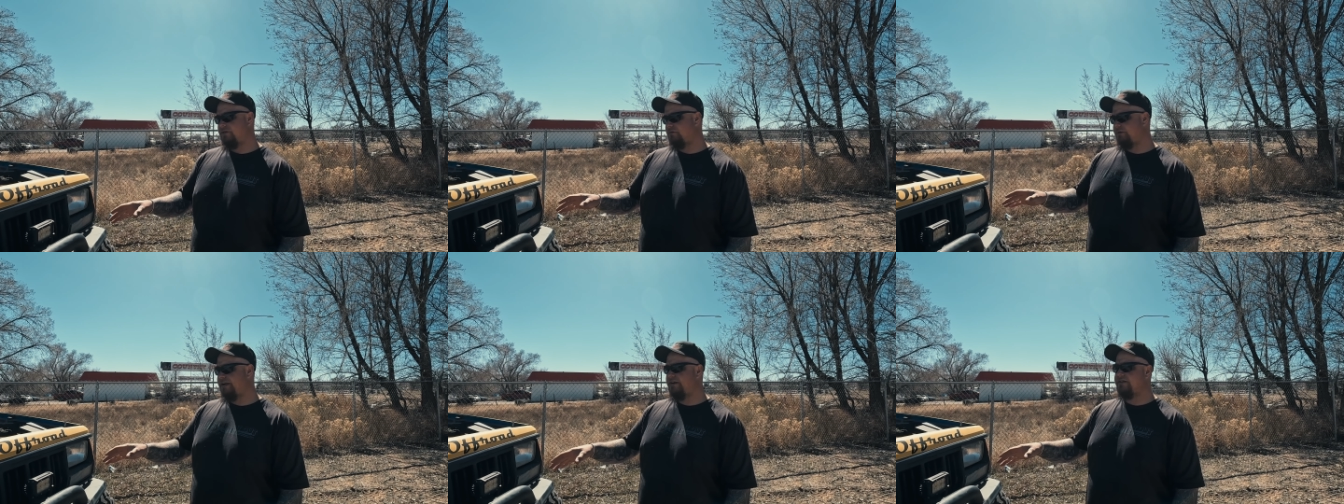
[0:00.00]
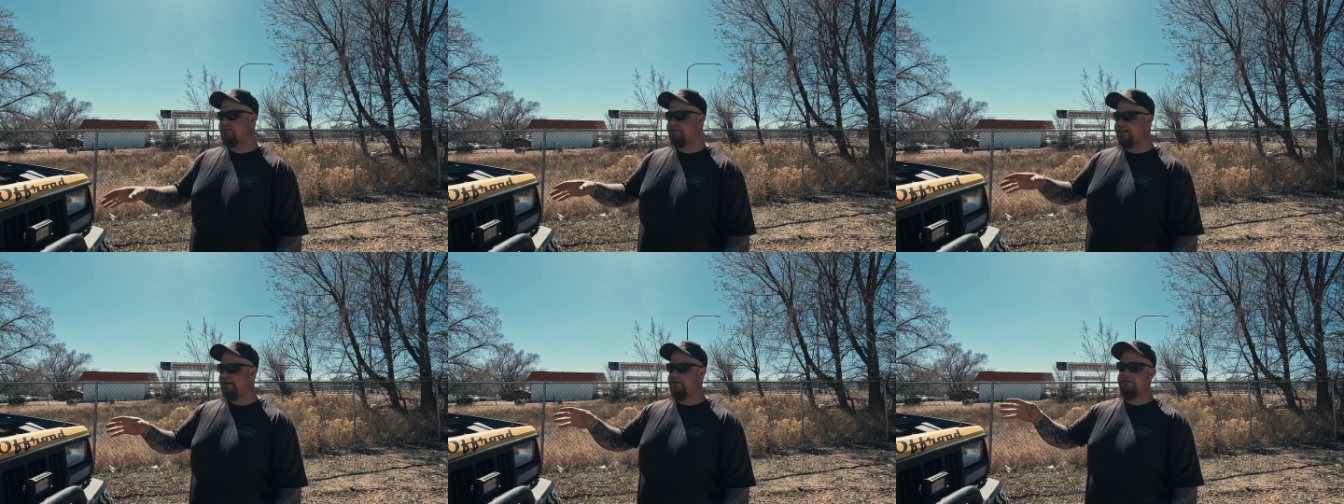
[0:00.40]
to rear
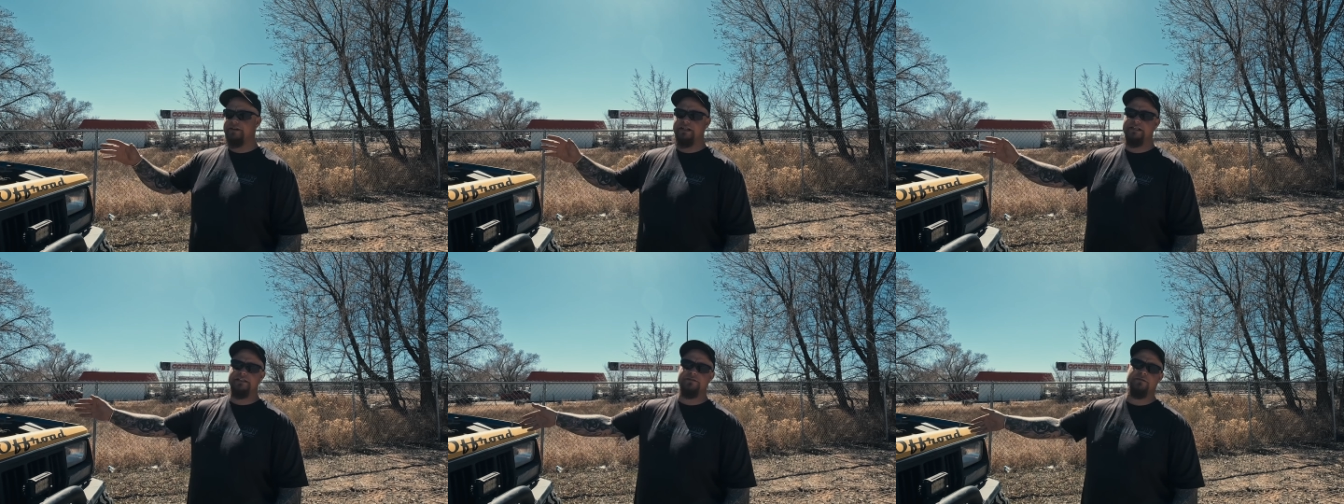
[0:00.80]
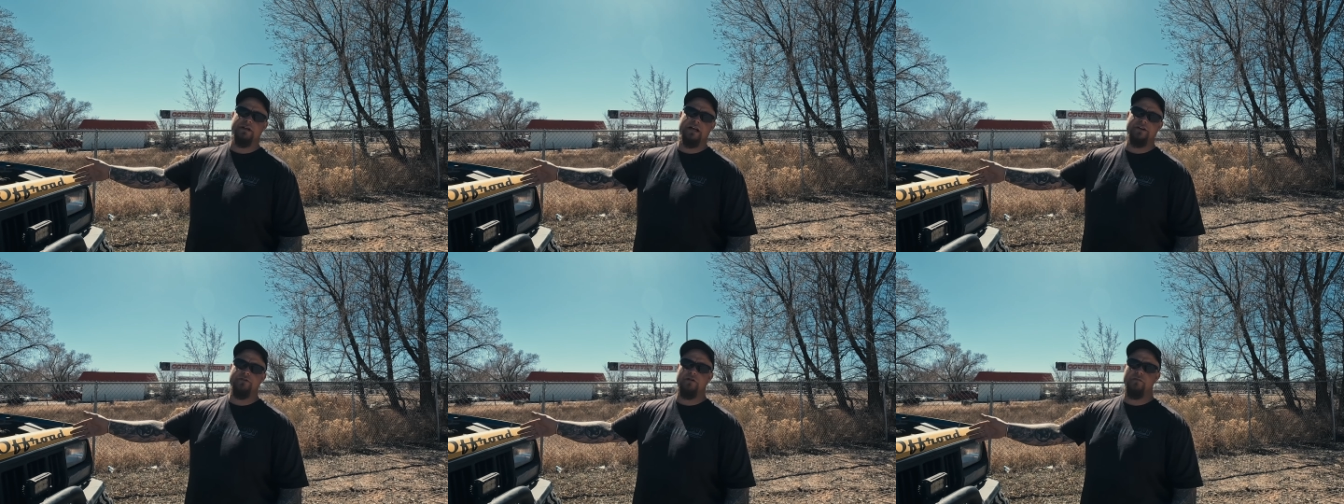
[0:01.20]
steer this when
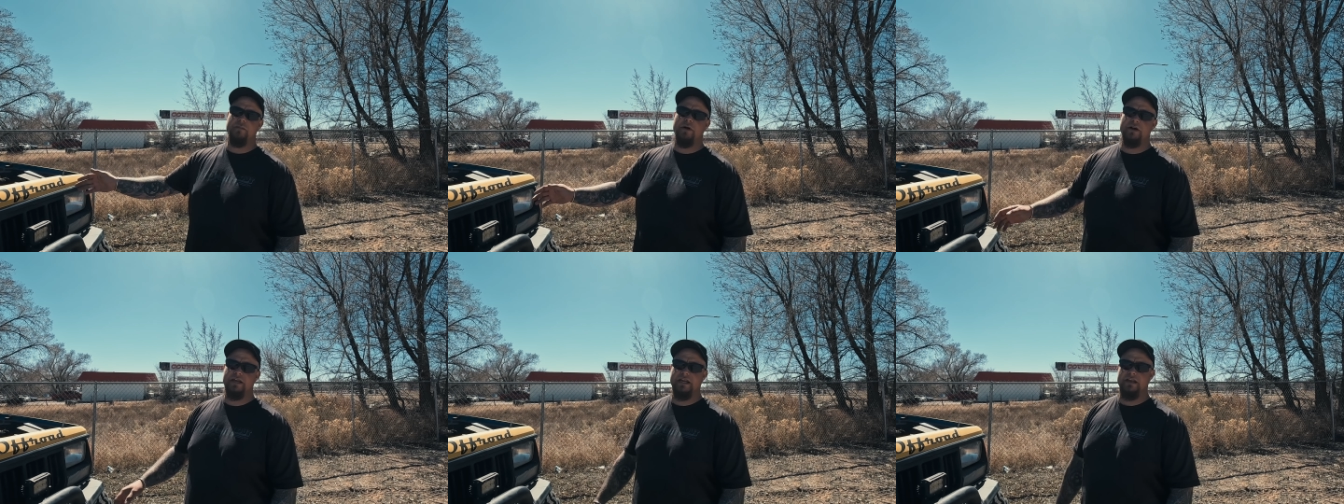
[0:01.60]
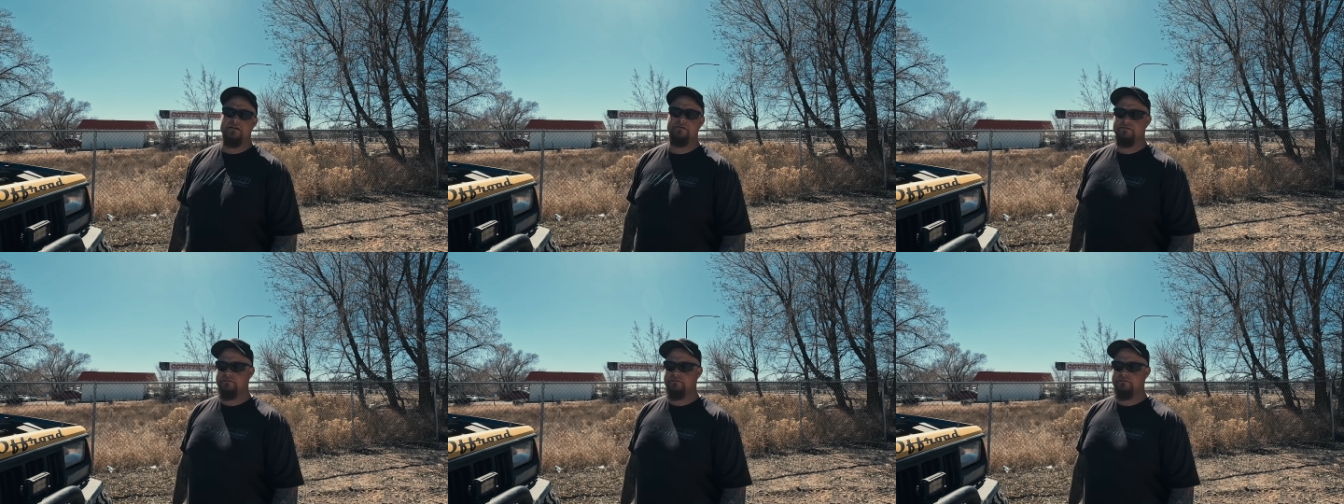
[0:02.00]
I do a buggy